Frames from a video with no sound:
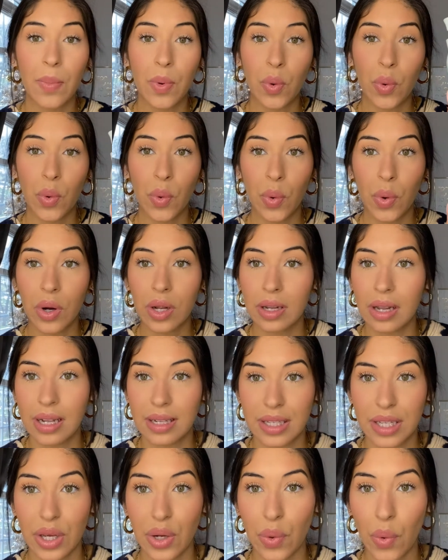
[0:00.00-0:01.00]
Cool
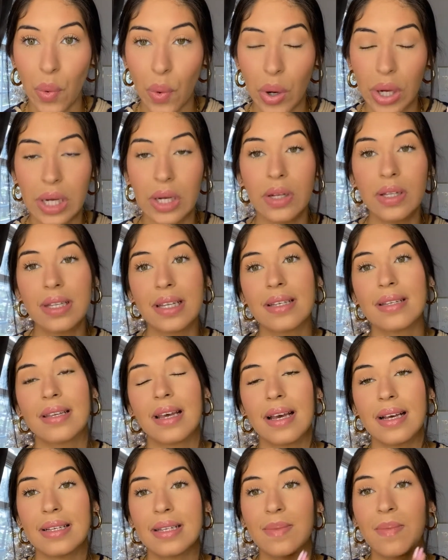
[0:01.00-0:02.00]
Cleansing Oil. This
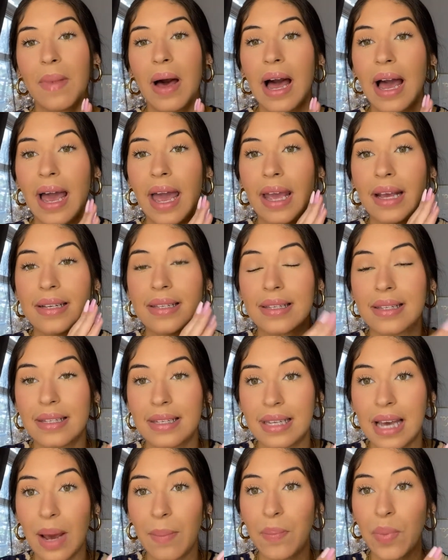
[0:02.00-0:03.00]
is my
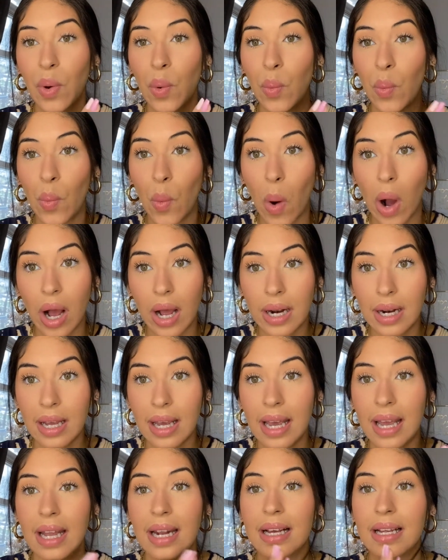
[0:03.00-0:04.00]
step 1
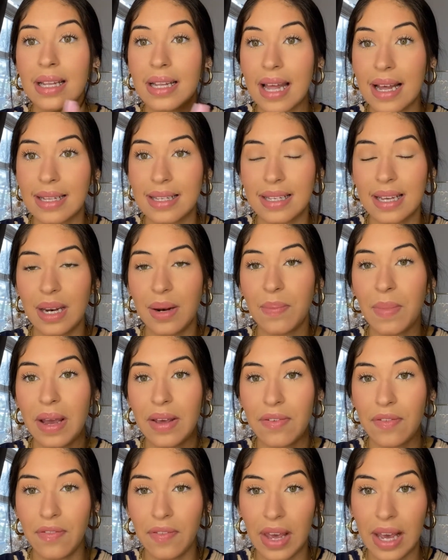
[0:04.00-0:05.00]
in cleansing my
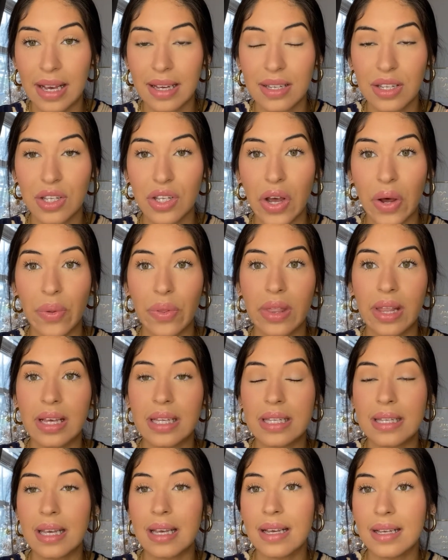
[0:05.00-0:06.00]
face. So
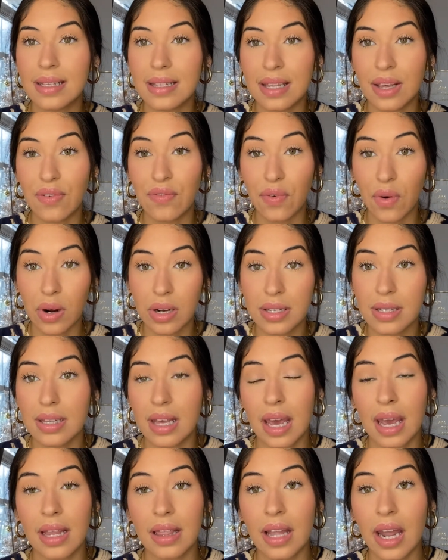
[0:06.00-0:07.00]
this is the first
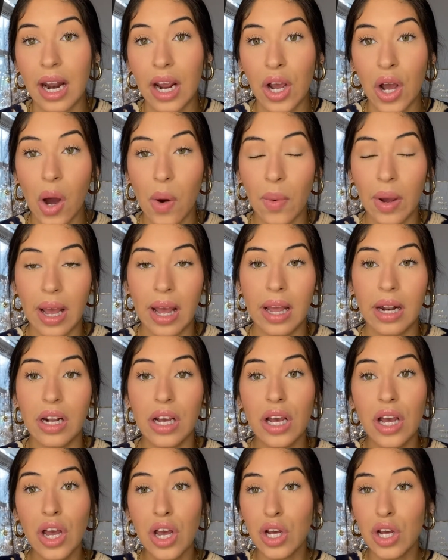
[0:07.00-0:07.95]
thing that I go in.